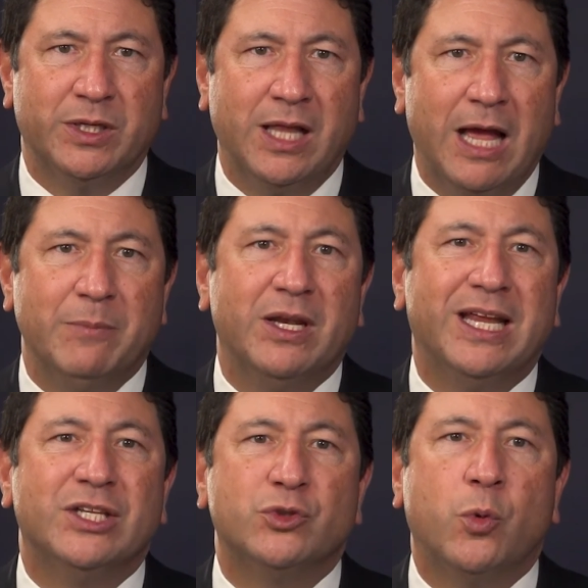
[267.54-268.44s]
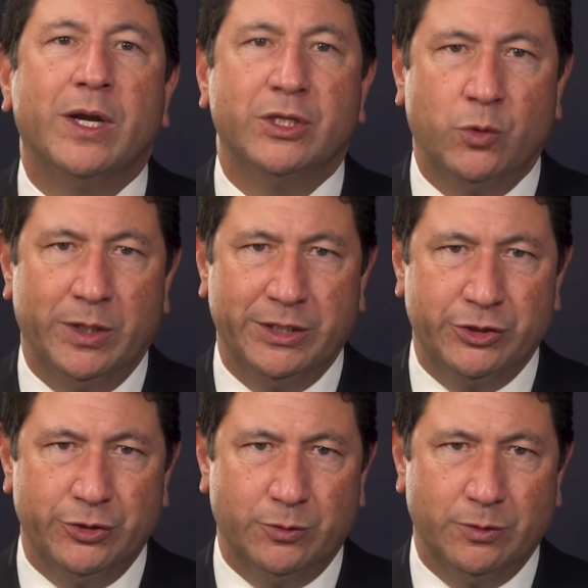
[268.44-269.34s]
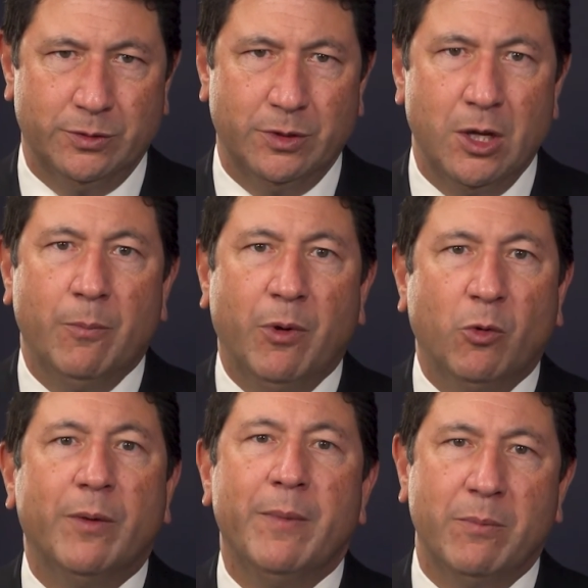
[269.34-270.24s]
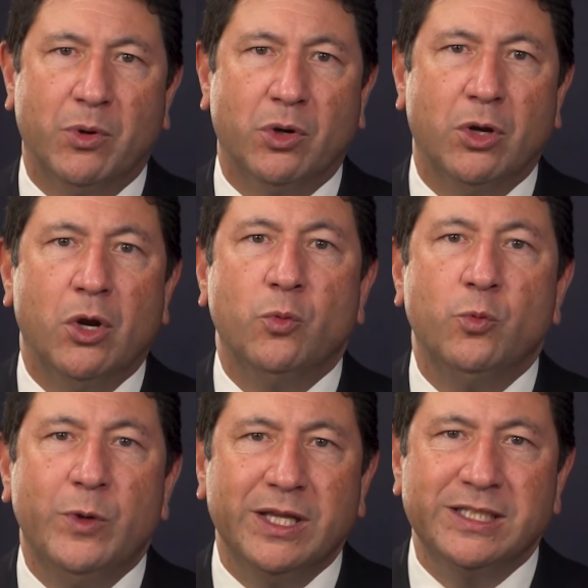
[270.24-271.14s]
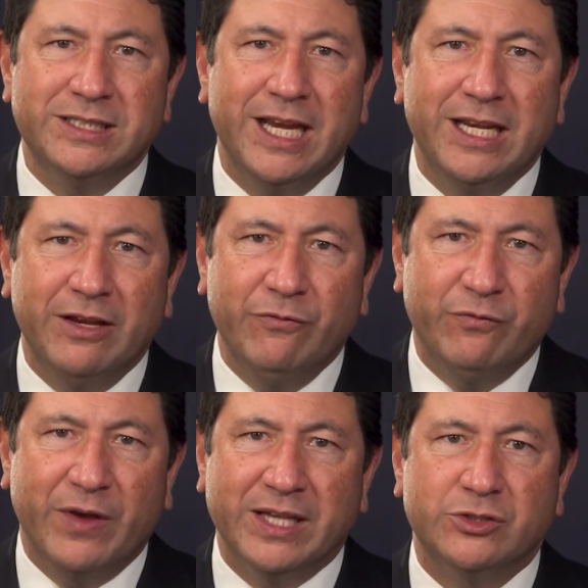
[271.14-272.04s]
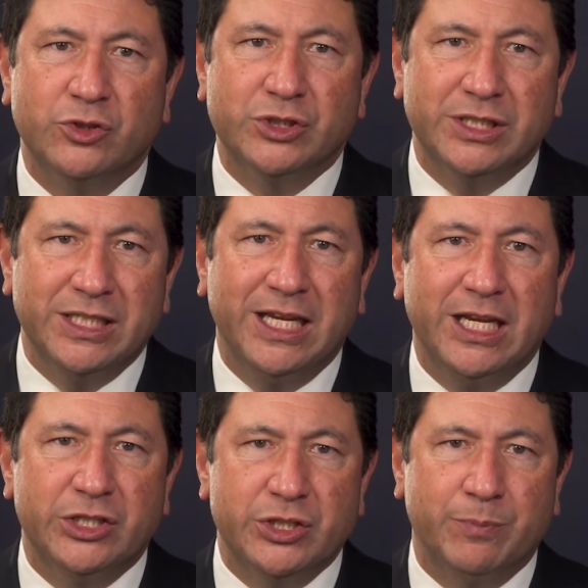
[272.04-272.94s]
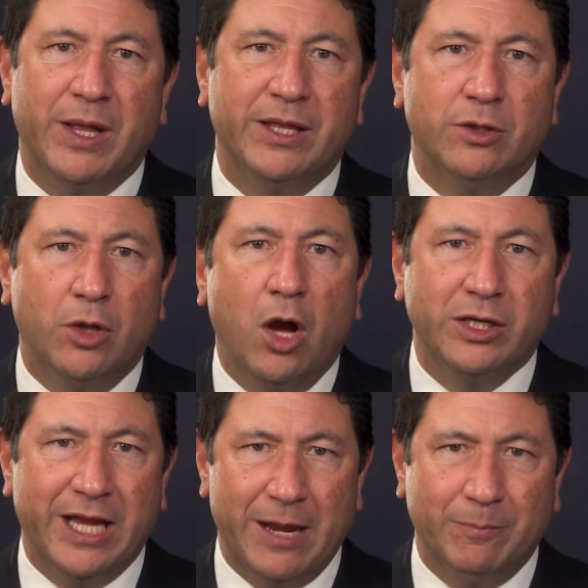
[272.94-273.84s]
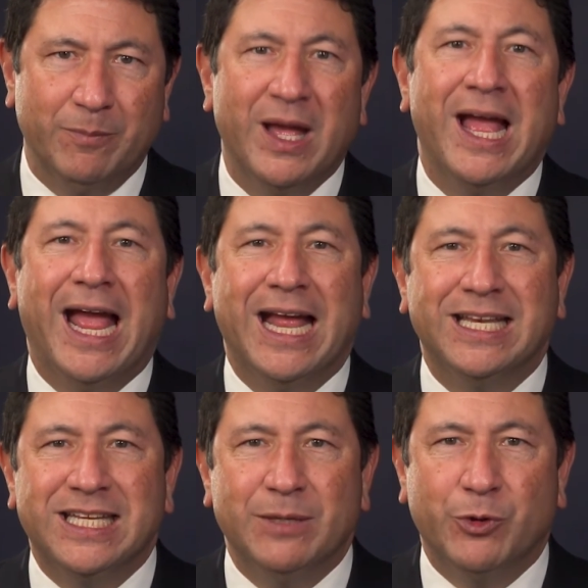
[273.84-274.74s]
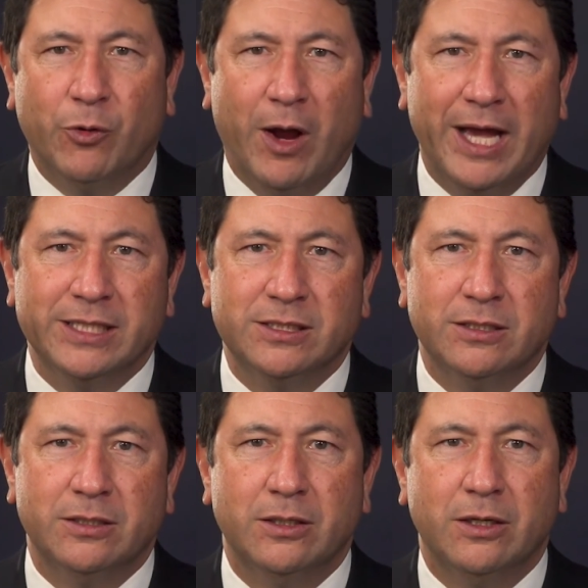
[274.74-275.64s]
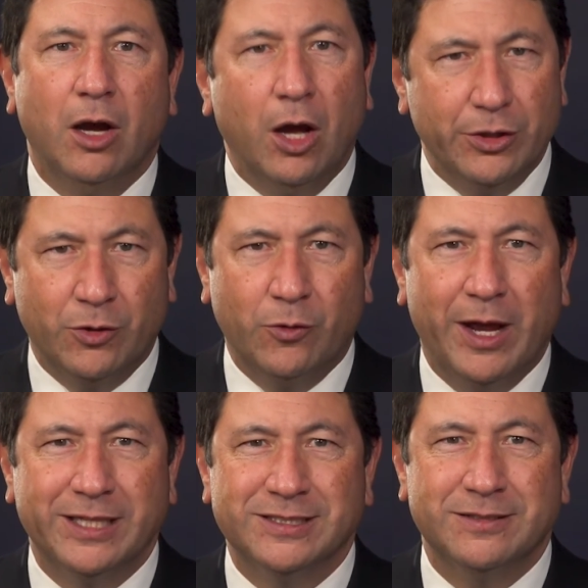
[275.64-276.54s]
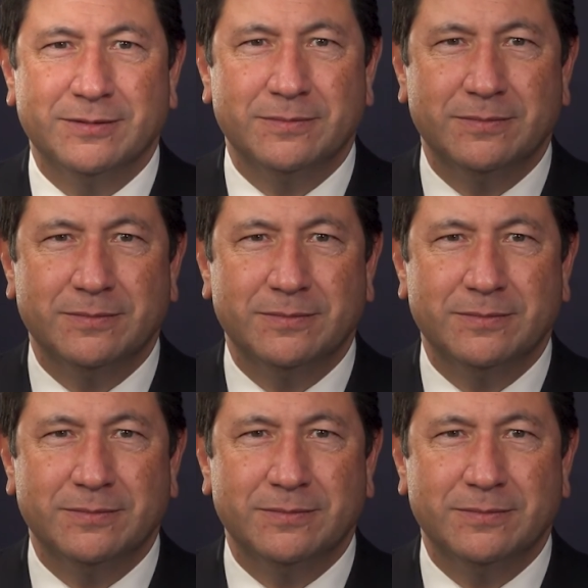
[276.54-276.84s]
climate in 2022. But remember, real estate investors need to play the long game and keep their eyes on the horizon.